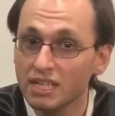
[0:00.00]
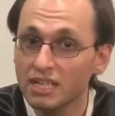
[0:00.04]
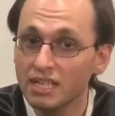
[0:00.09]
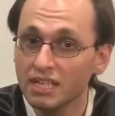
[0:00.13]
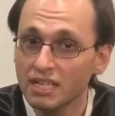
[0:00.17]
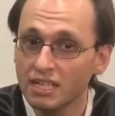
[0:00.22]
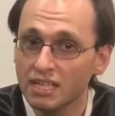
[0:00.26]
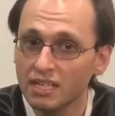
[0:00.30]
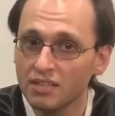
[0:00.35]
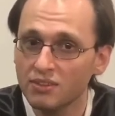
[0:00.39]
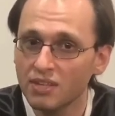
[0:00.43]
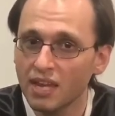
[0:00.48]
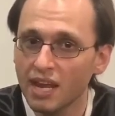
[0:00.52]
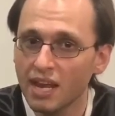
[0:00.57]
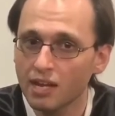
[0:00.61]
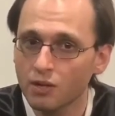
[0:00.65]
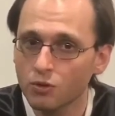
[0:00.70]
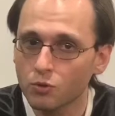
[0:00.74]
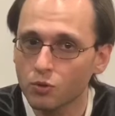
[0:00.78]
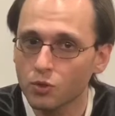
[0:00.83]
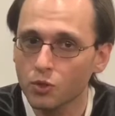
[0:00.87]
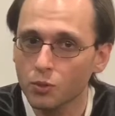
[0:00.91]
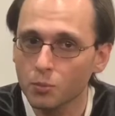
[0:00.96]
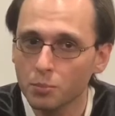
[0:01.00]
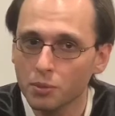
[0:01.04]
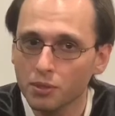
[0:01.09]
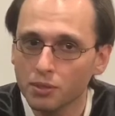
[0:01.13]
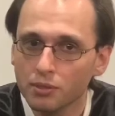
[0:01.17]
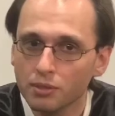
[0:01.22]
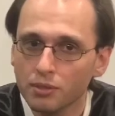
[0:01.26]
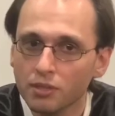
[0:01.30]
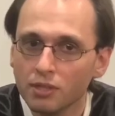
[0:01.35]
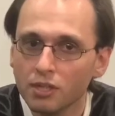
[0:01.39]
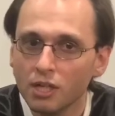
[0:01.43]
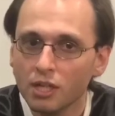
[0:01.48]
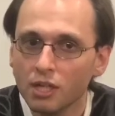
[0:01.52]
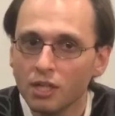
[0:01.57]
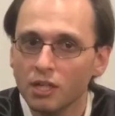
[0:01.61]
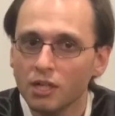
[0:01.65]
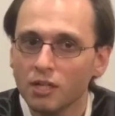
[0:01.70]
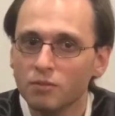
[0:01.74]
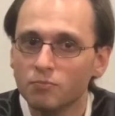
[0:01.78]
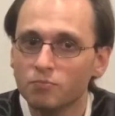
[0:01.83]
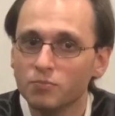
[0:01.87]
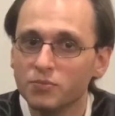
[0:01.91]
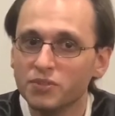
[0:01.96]
in that group.
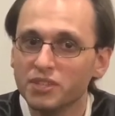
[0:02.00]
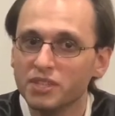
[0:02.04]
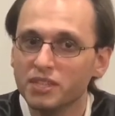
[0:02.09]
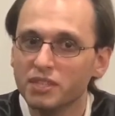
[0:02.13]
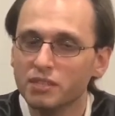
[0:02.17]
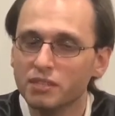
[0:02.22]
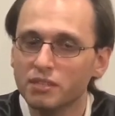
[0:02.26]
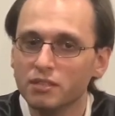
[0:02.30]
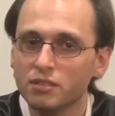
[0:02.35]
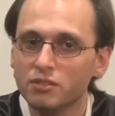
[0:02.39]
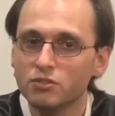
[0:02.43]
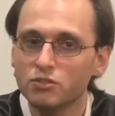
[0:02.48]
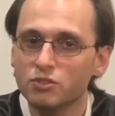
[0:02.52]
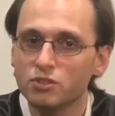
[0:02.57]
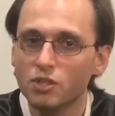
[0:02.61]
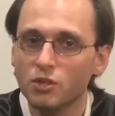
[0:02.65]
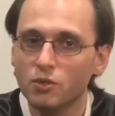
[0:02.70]
So